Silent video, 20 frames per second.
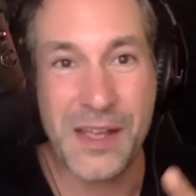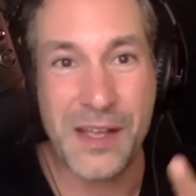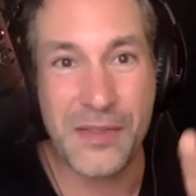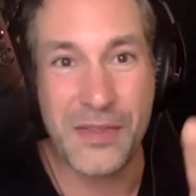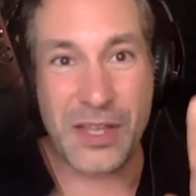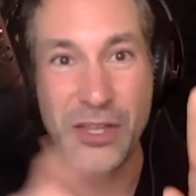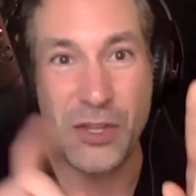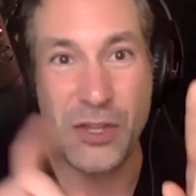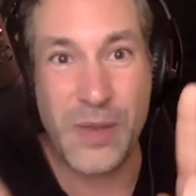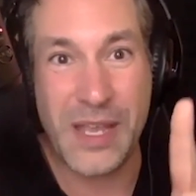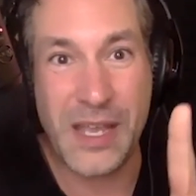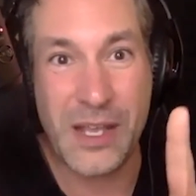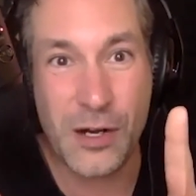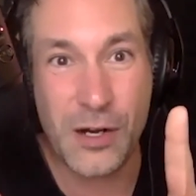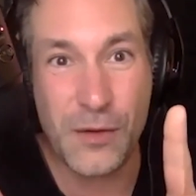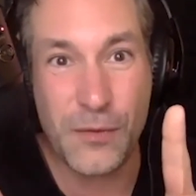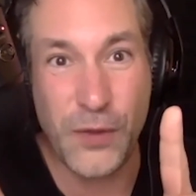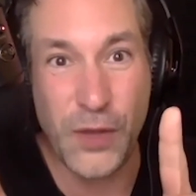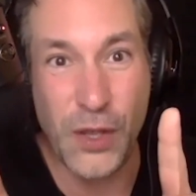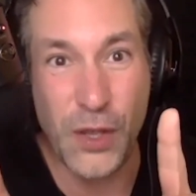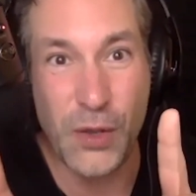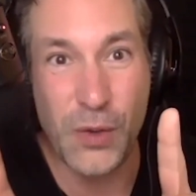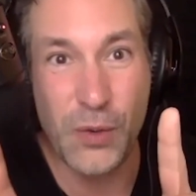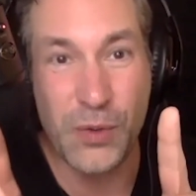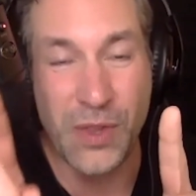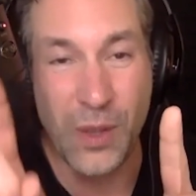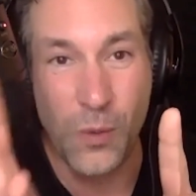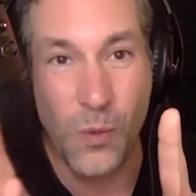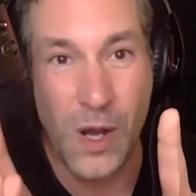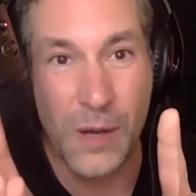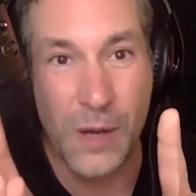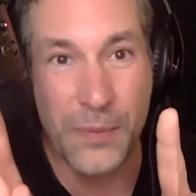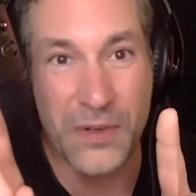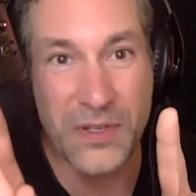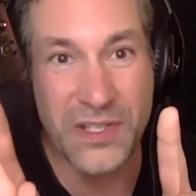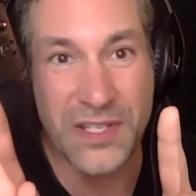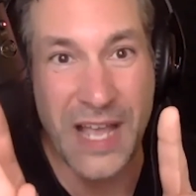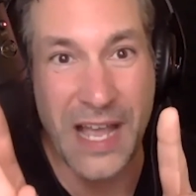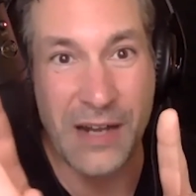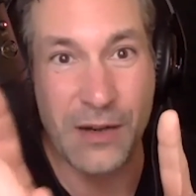Then you interview the
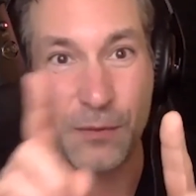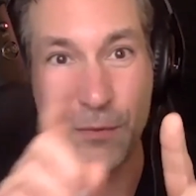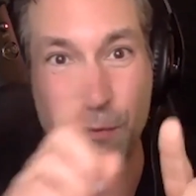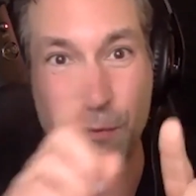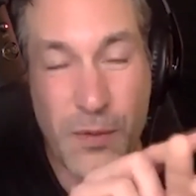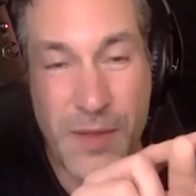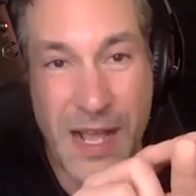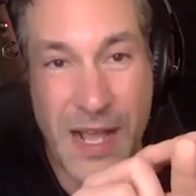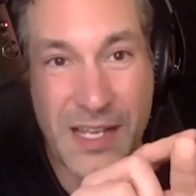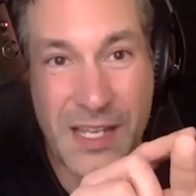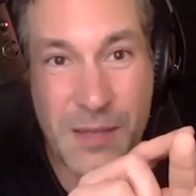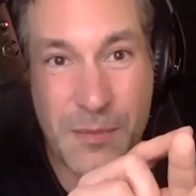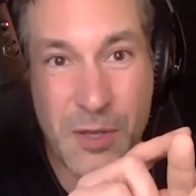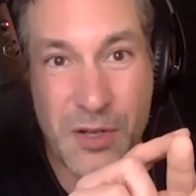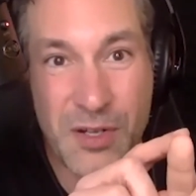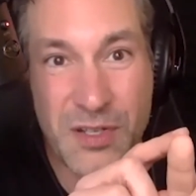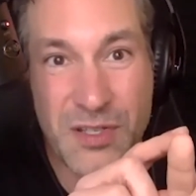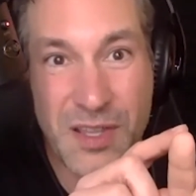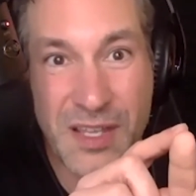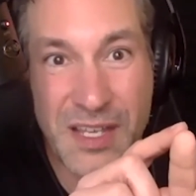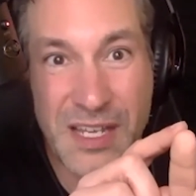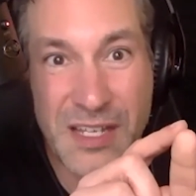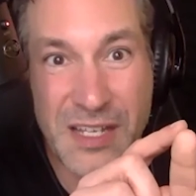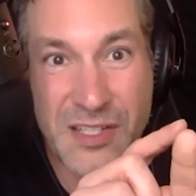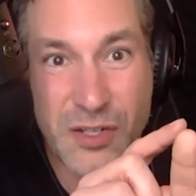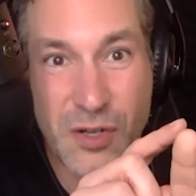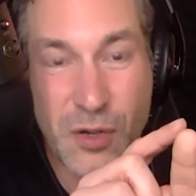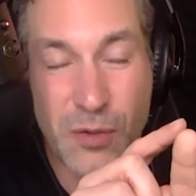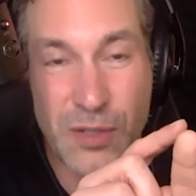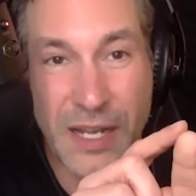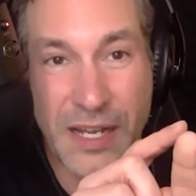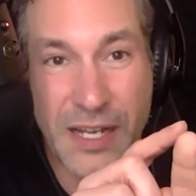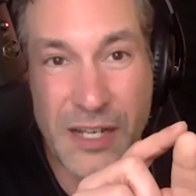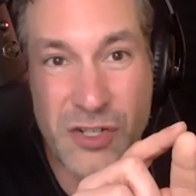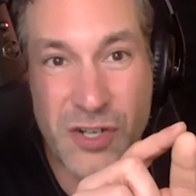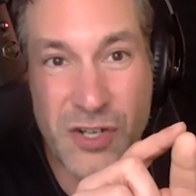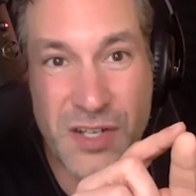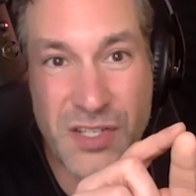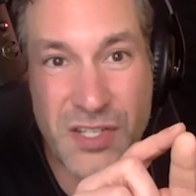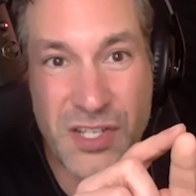1% for that community so they can get to know, like, and
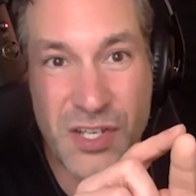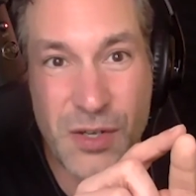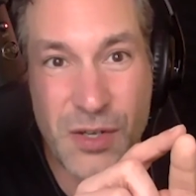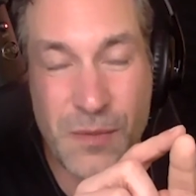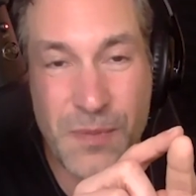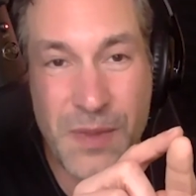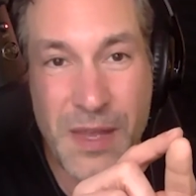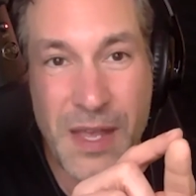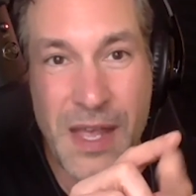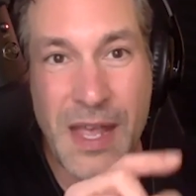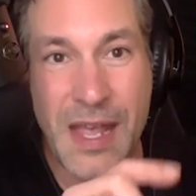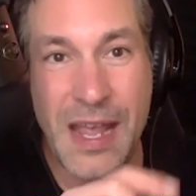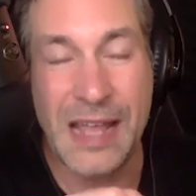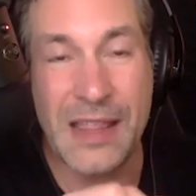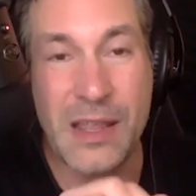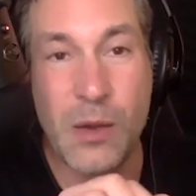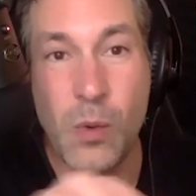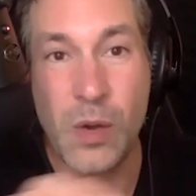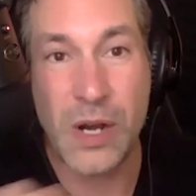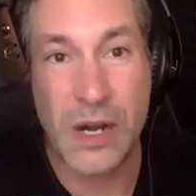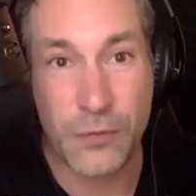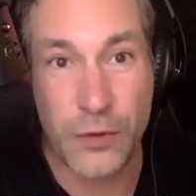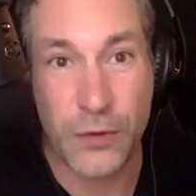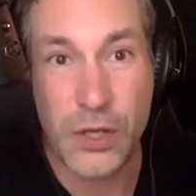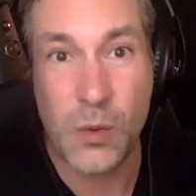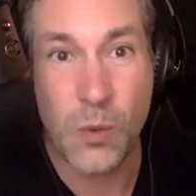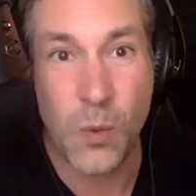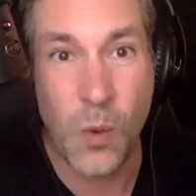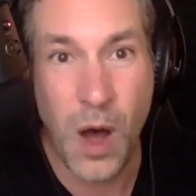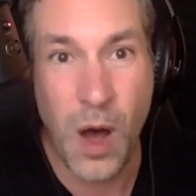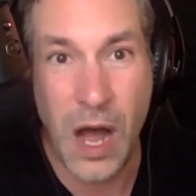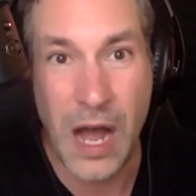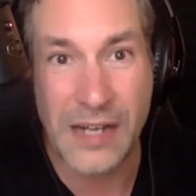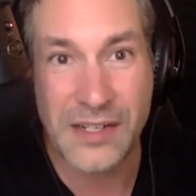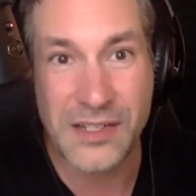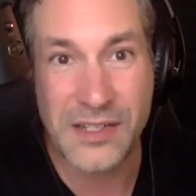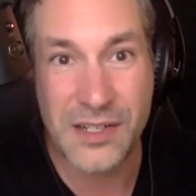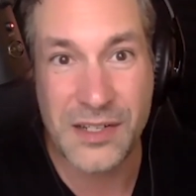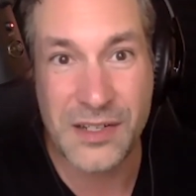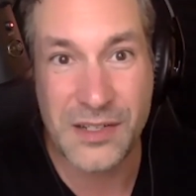trust you. And then whenever you
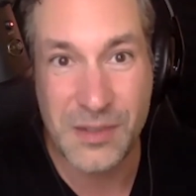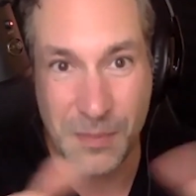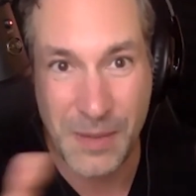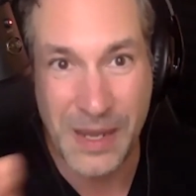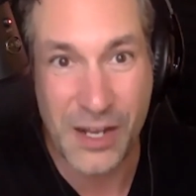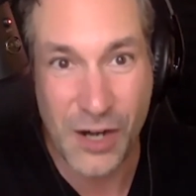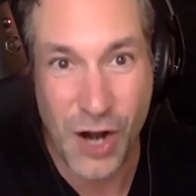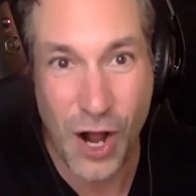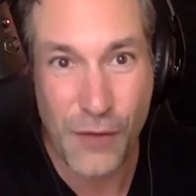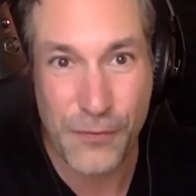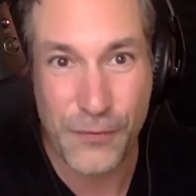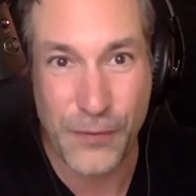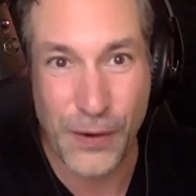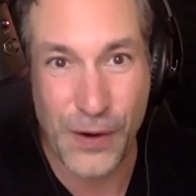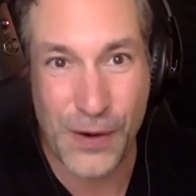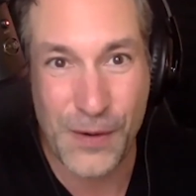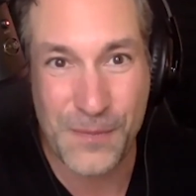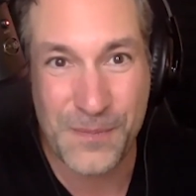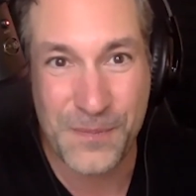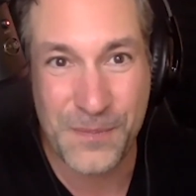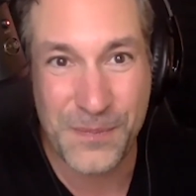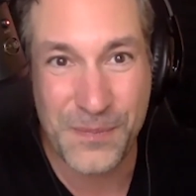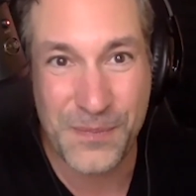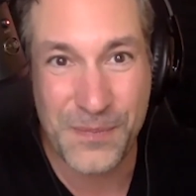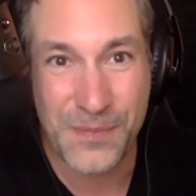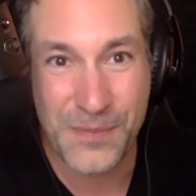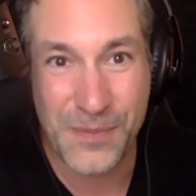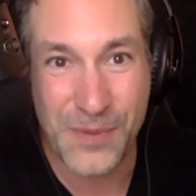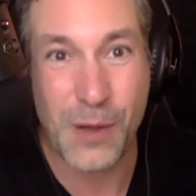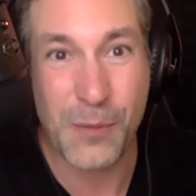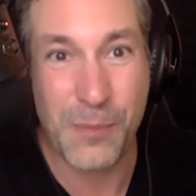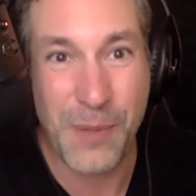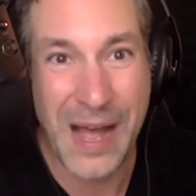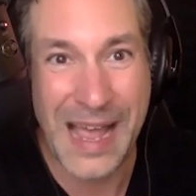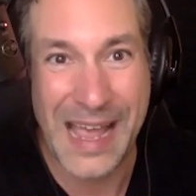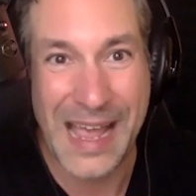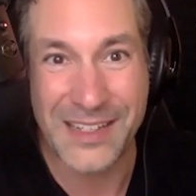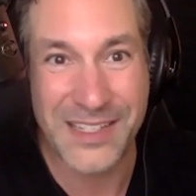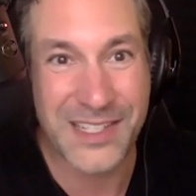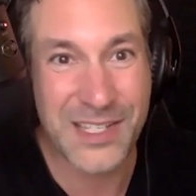want to make an offer, they'll buy
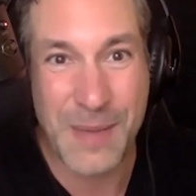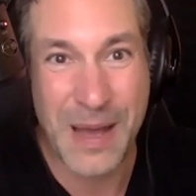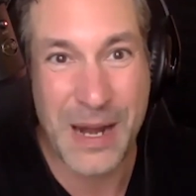it. Doesn't matter